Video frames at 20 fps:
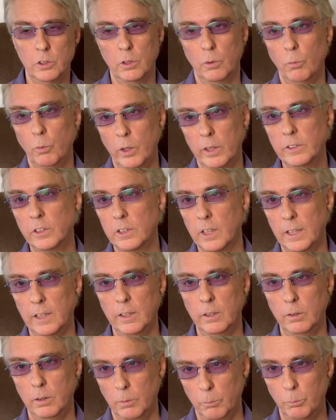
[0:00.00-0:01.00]
And once
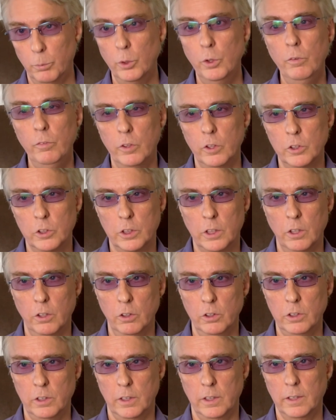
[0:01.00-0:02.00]
they improved their
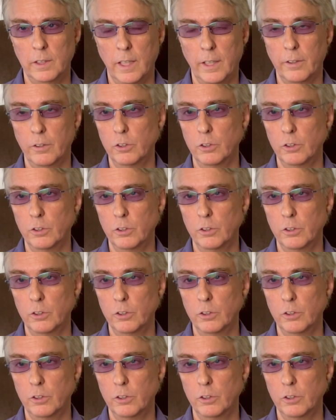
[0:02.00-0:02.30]
skills and got